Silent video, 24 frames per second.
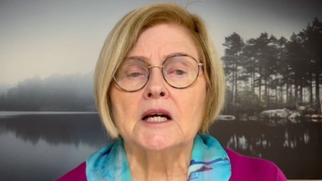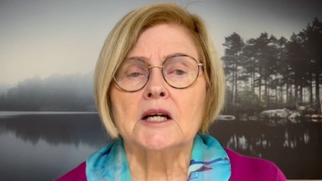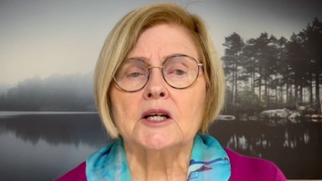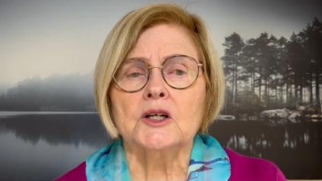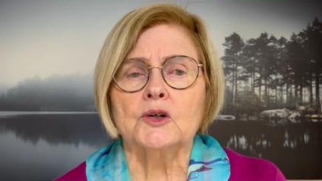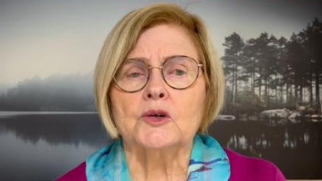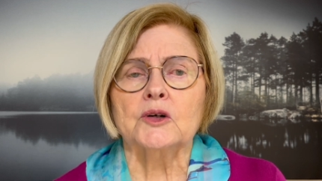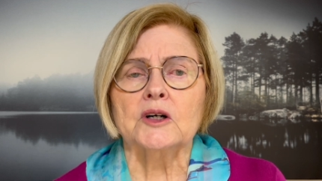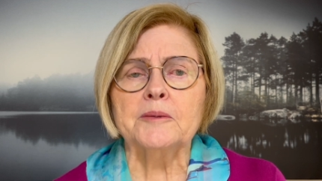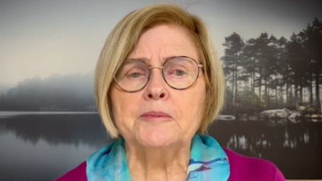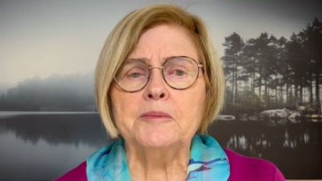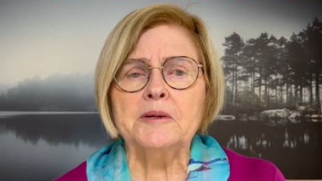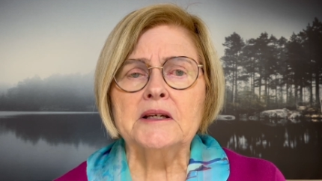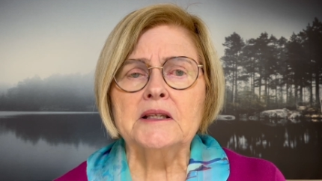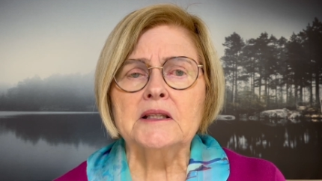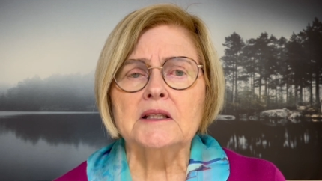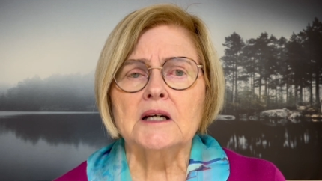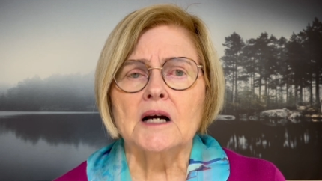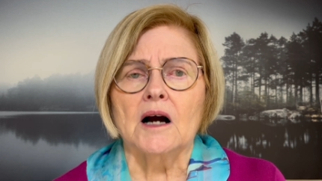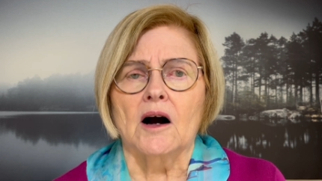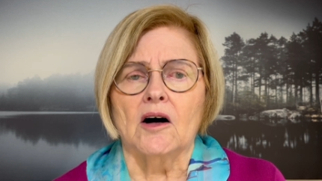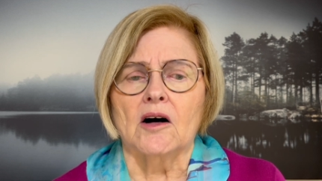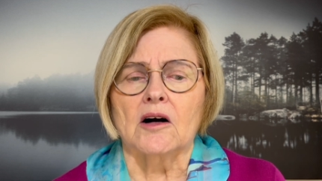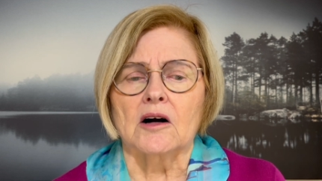gripping the
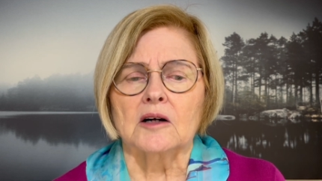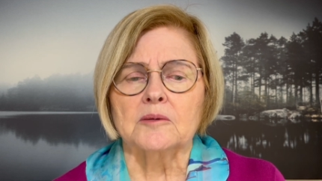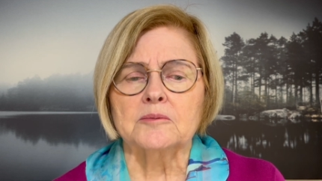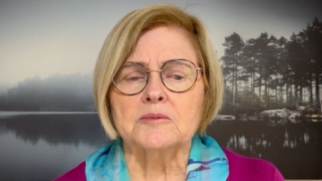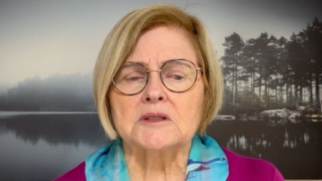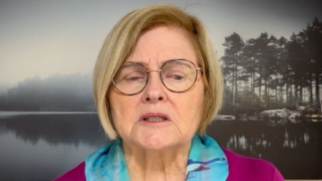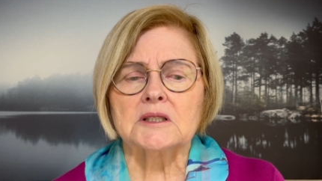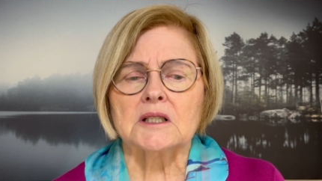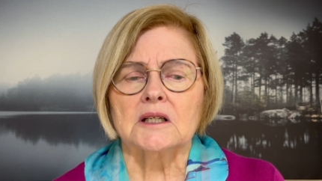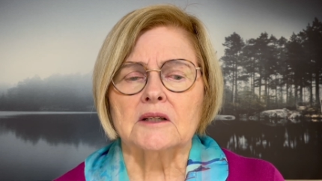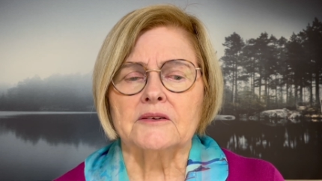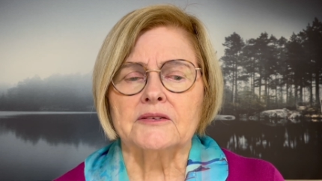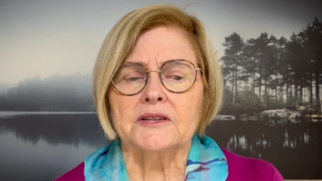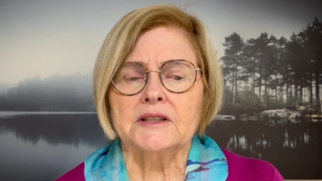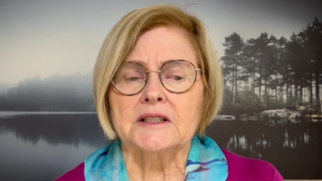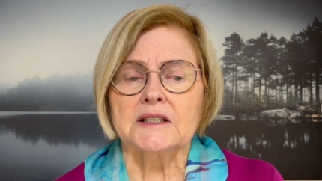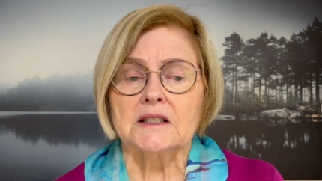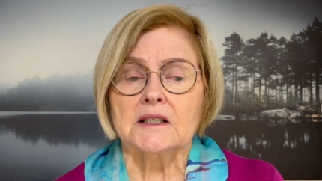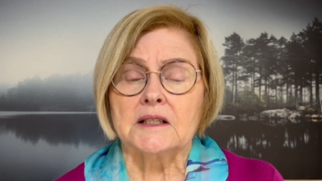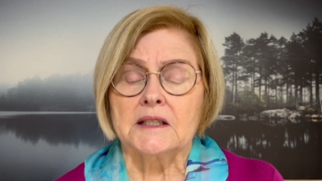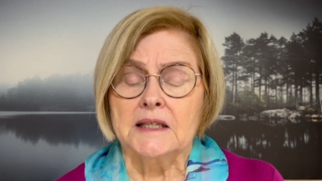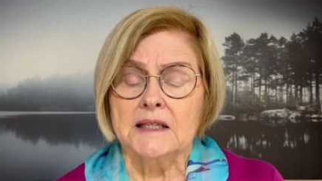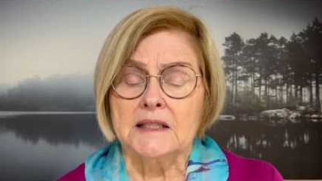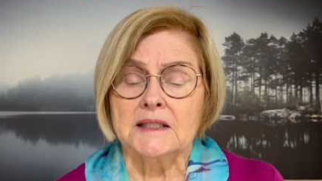arms of
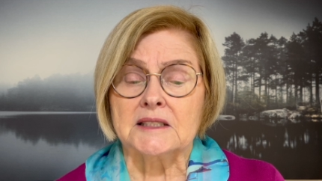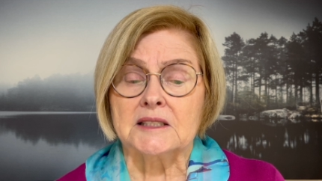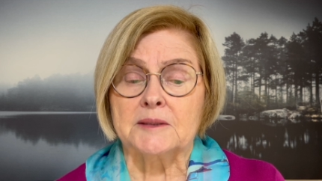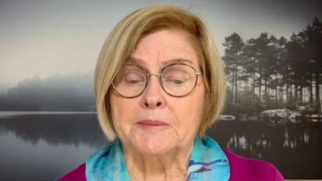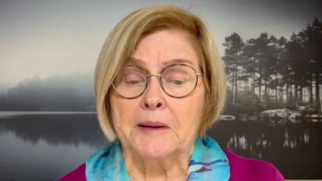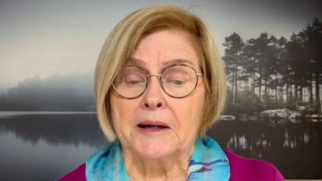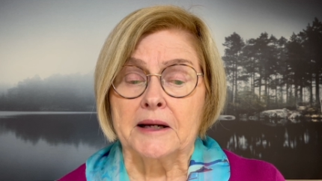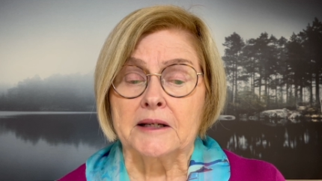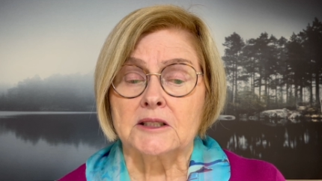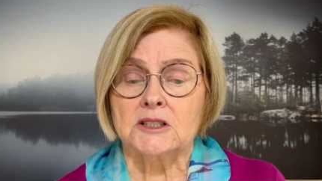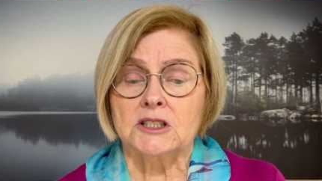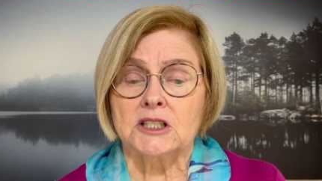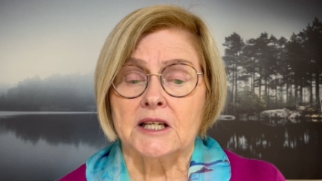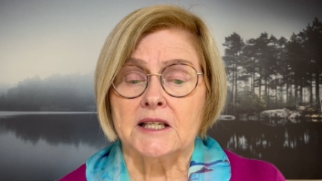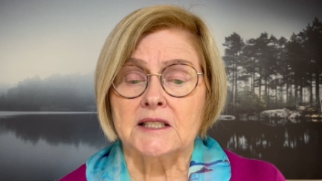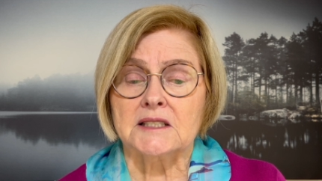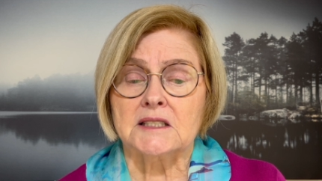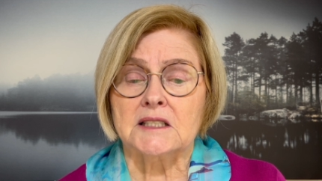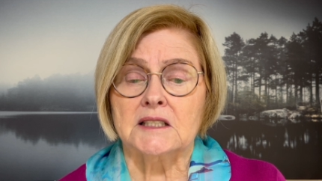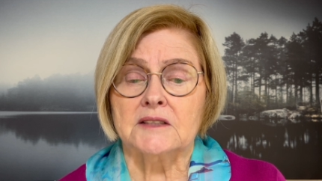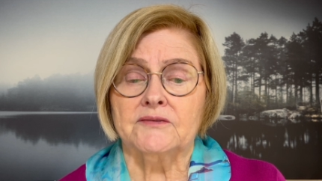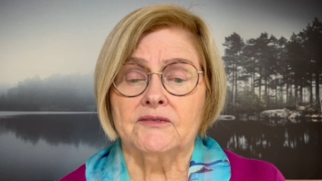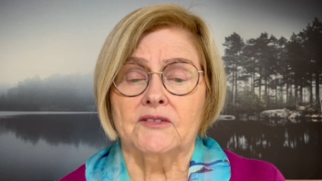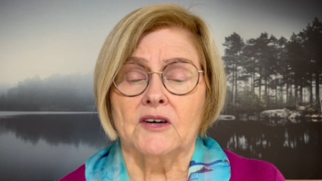his bare
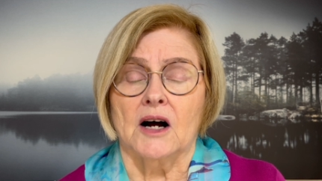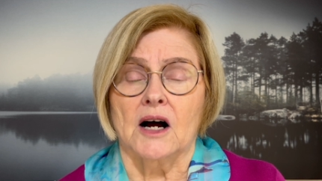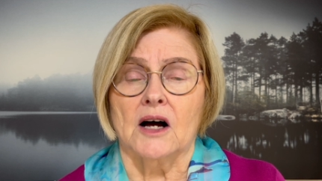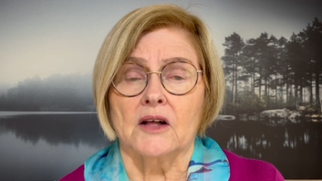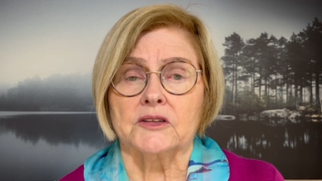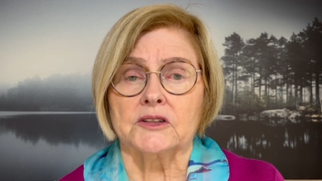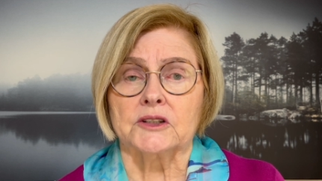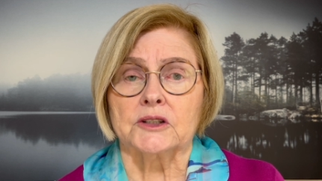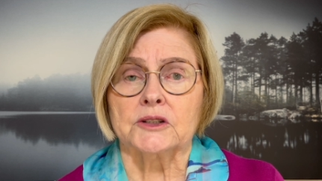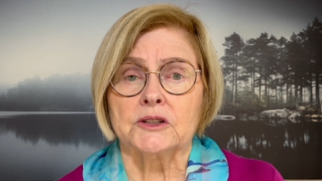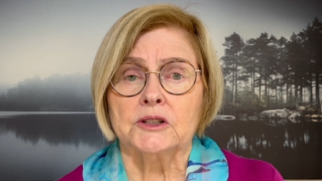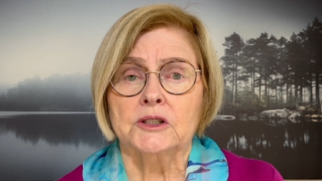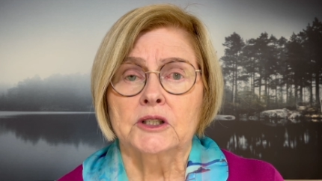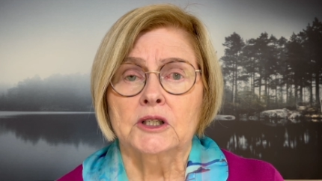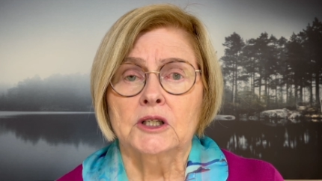chested father,